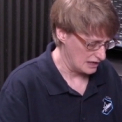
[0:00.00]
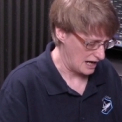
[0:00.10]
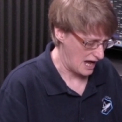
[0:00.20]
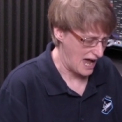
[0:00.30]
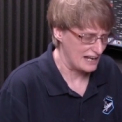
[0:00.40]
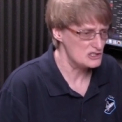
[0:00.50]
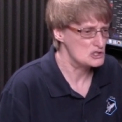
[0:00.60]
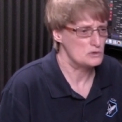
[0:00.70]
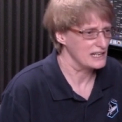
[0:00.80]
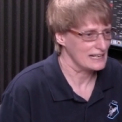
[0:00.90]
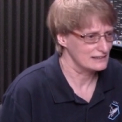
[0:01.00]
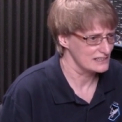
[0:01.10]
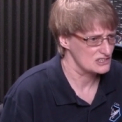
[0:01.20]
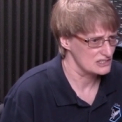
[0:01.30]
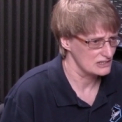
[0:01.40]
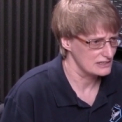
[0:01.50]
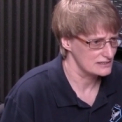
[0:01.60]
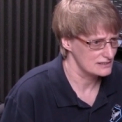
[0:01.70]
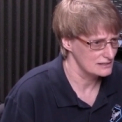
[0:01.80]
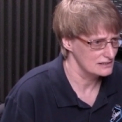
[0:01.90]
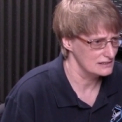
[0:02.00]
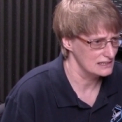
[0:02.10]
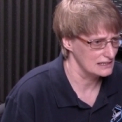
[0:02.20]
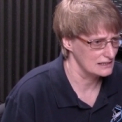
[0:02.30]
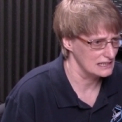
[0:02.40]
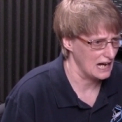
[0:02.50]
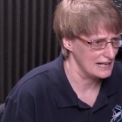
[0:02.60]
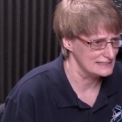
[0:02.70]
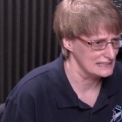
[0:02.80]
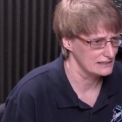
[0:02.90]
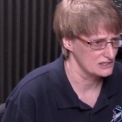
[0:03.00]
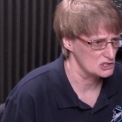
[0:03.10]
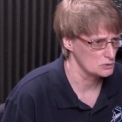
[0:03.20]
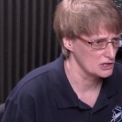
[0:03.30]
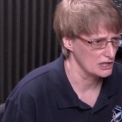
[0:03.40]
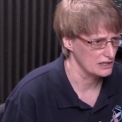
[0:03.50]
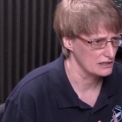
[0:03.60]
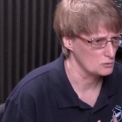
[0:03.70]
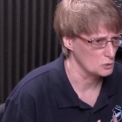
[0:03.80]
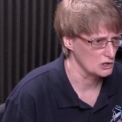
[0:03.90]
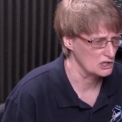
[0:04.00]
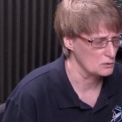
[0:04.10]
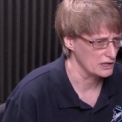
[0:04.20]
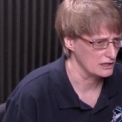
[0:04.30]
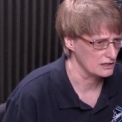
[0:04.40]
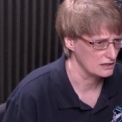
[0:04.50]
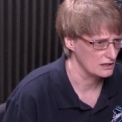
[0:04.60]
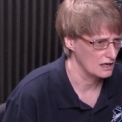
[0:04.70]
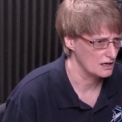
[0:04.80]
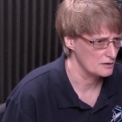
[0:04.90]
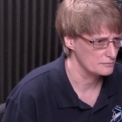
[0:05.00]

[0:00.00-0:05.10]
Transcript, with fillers: how did you get this this in, idea that you were going to work with um,